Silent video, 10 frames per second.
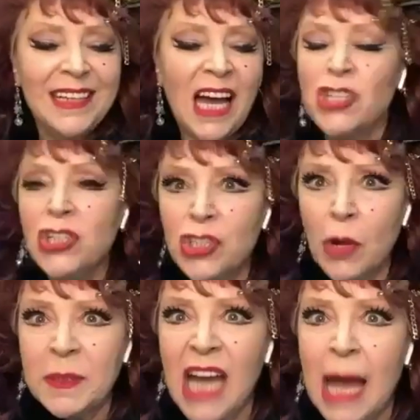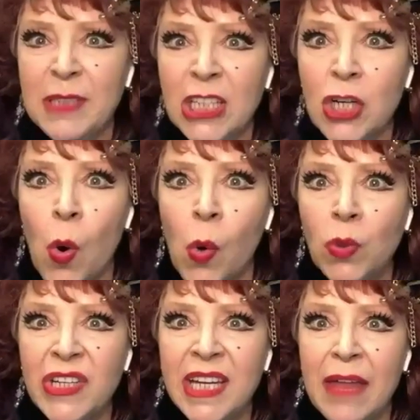I shall stop it happening
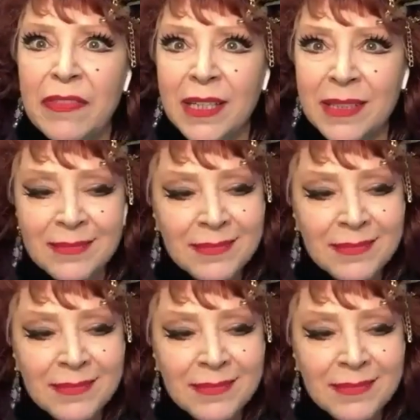altogether.